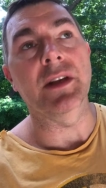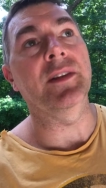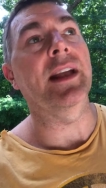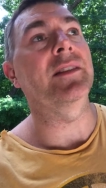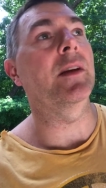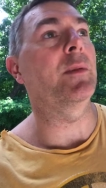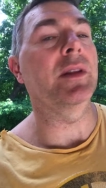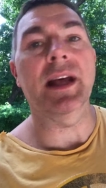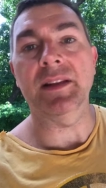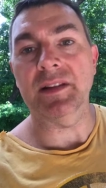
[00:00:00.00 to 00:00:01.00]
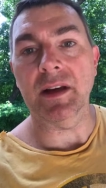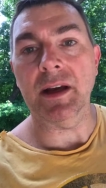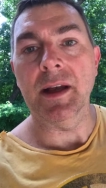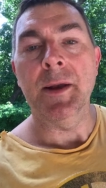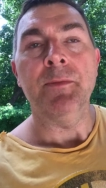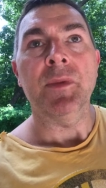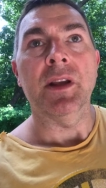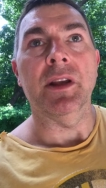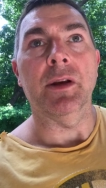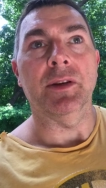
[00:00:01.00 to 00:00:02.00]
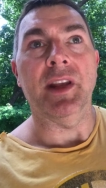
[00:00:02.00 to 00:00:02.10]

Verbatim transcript: Is that something that's uh, you know